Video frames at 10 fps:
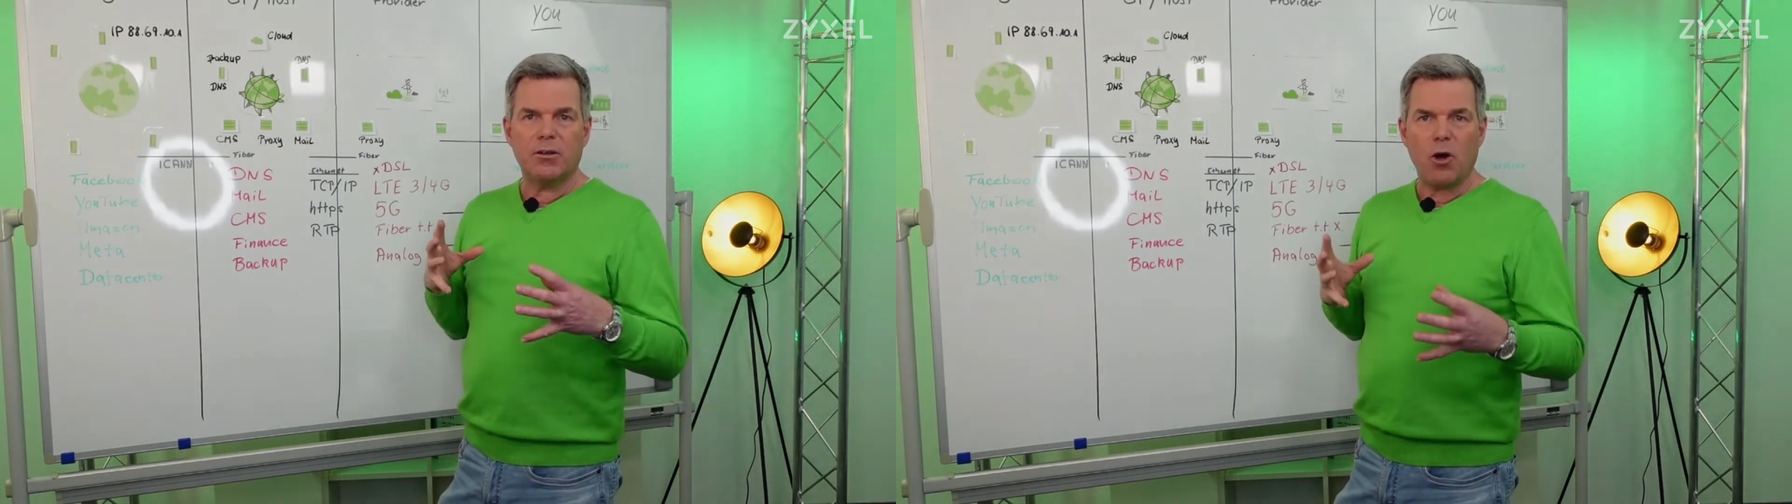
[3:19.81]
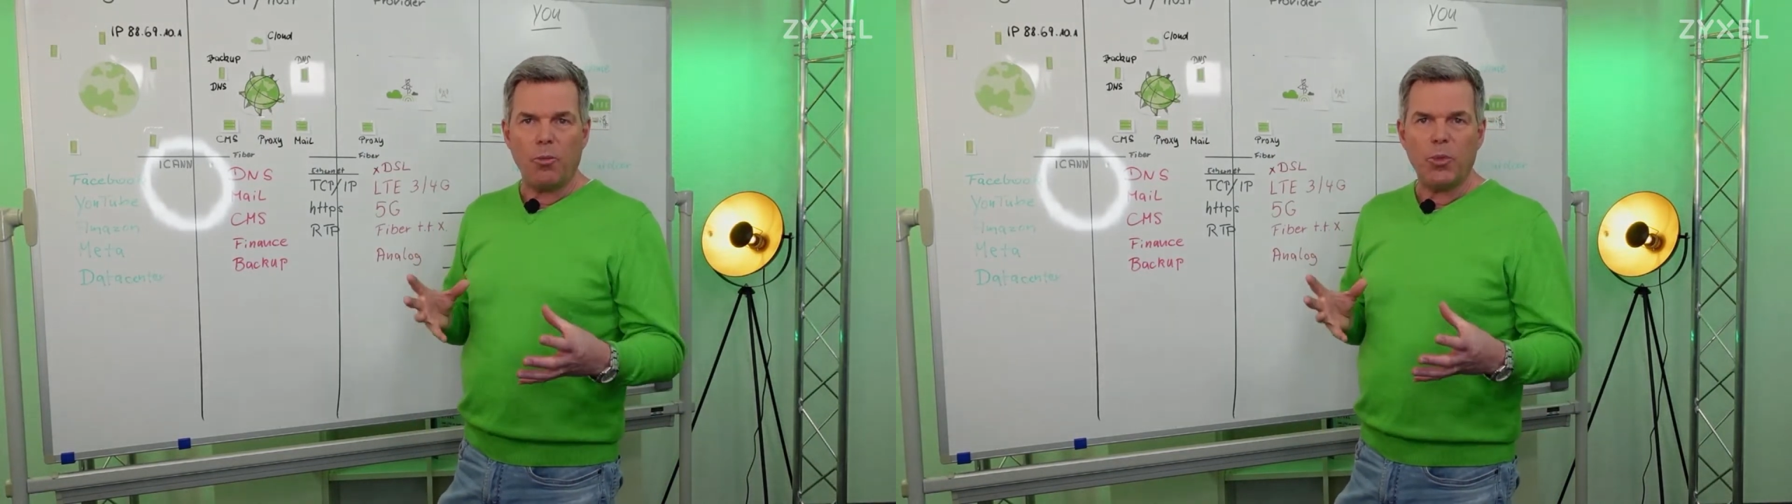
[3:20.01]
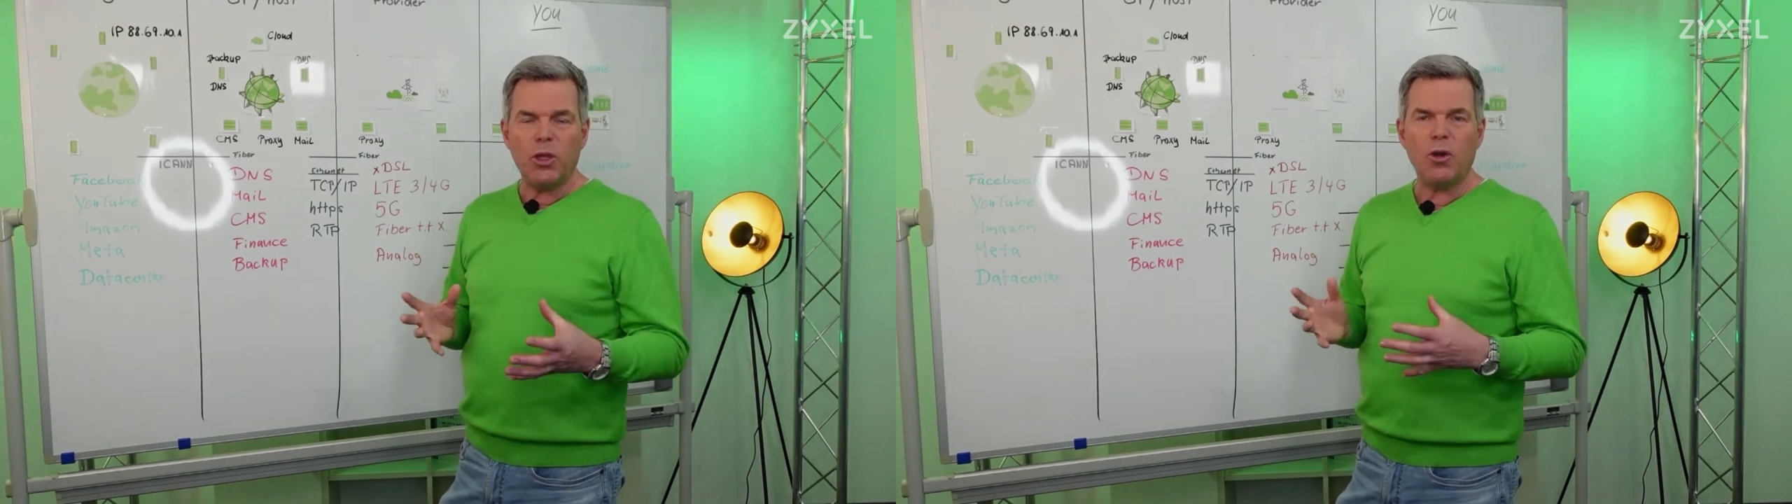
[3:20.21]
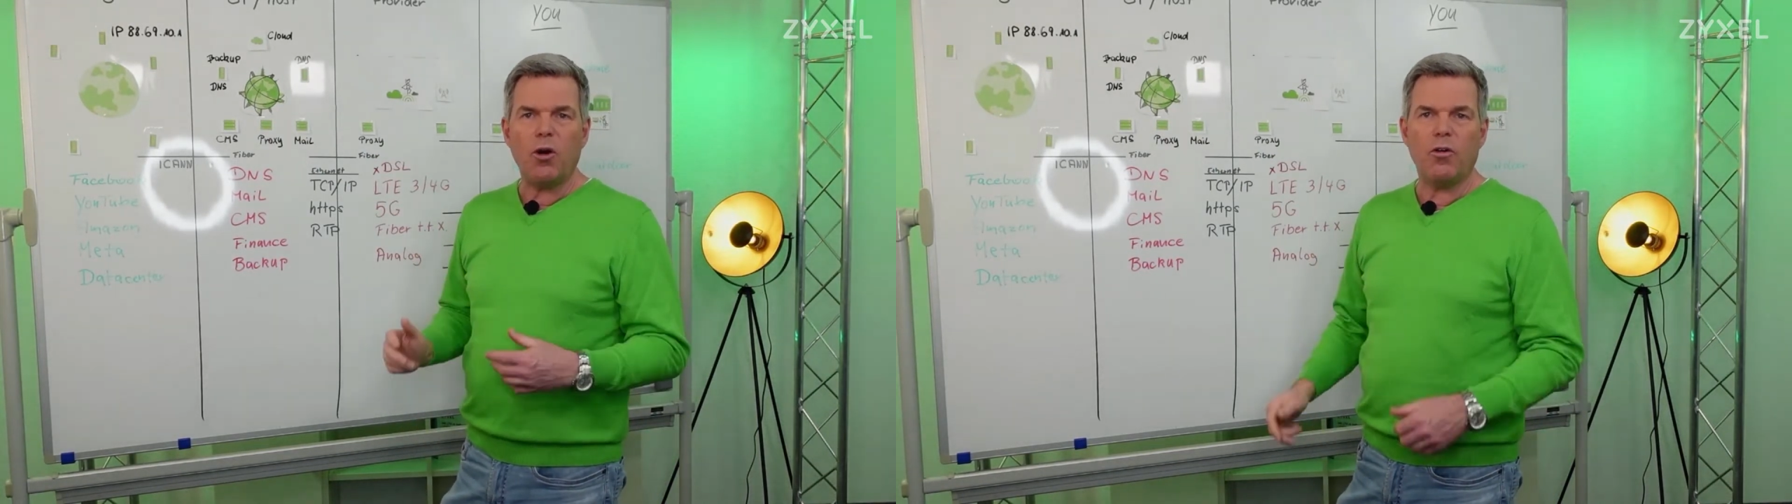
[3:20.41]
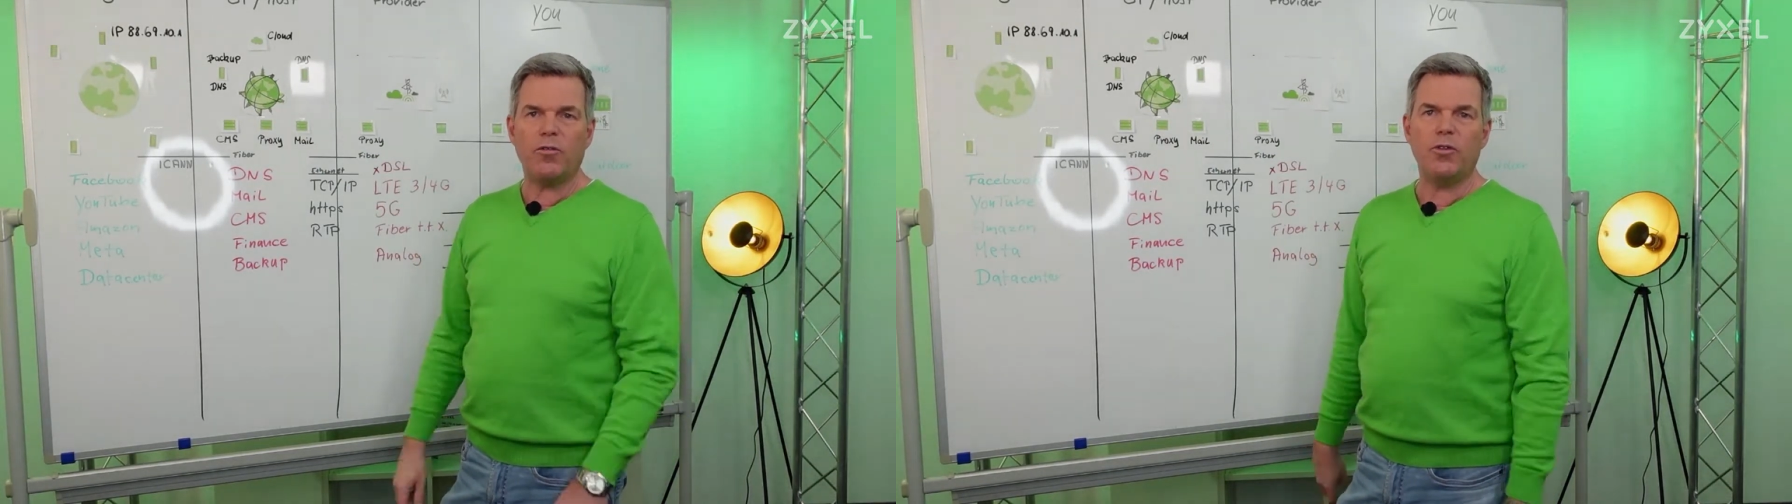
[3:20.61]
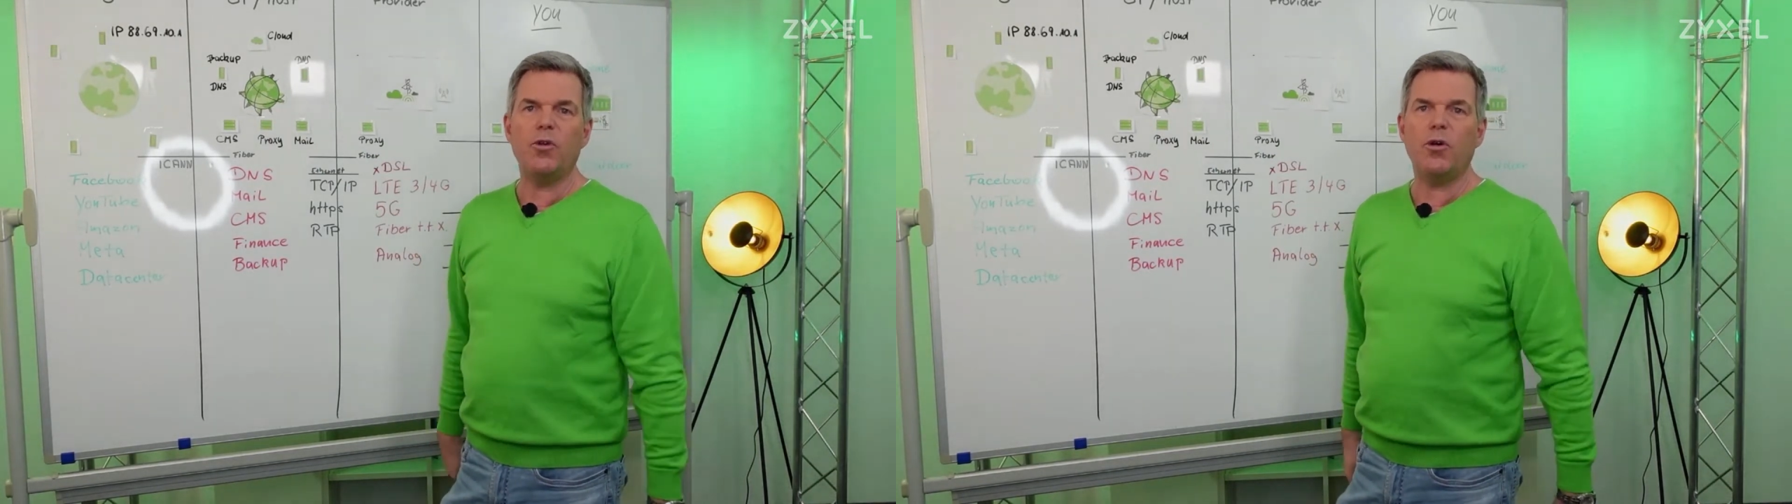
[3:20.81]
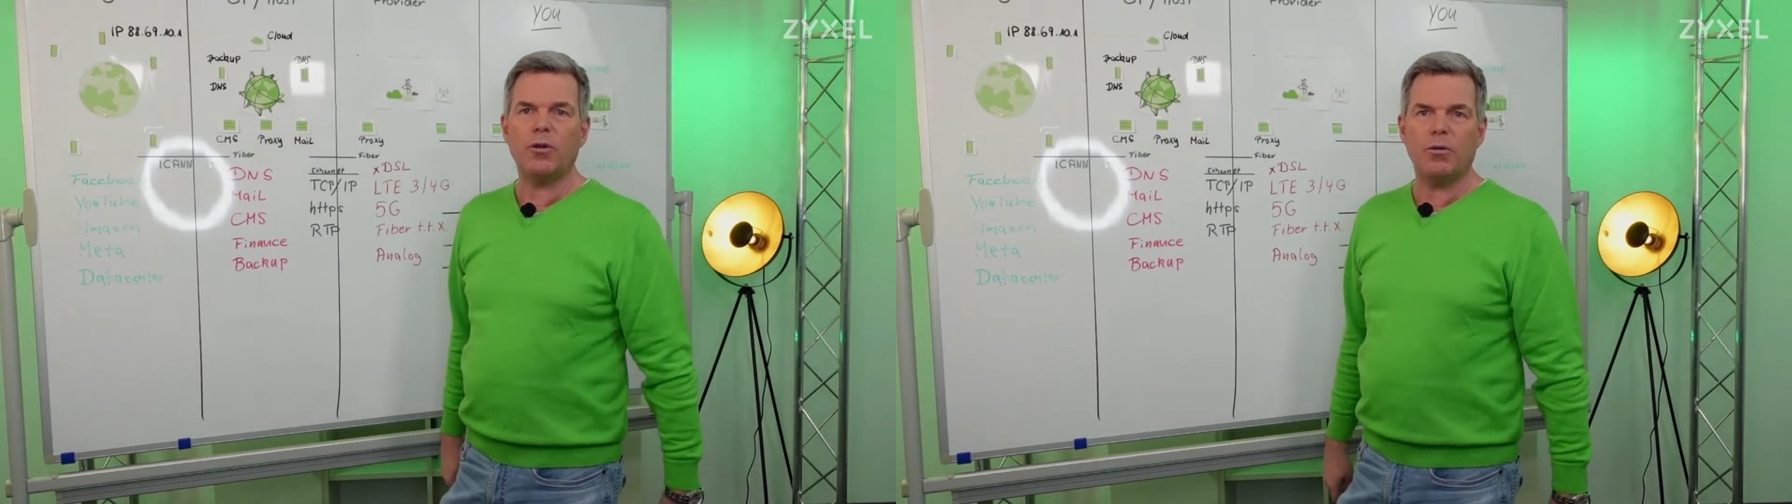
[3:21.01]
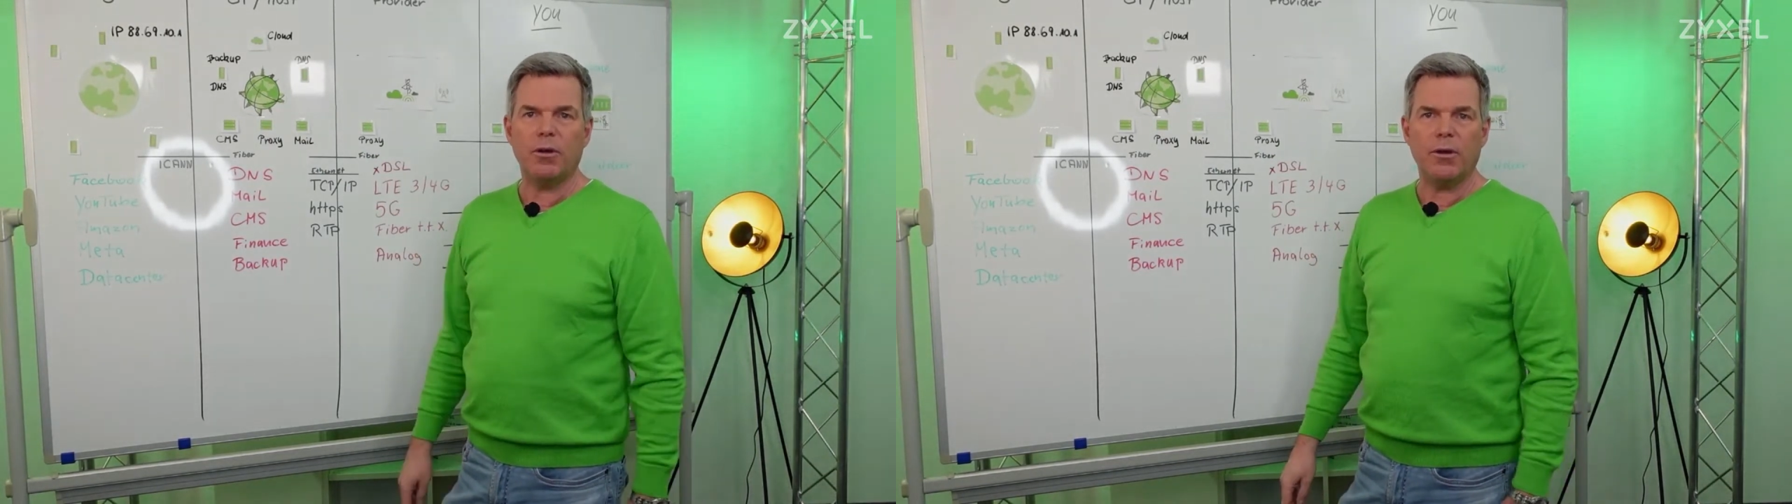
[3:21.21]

copy of your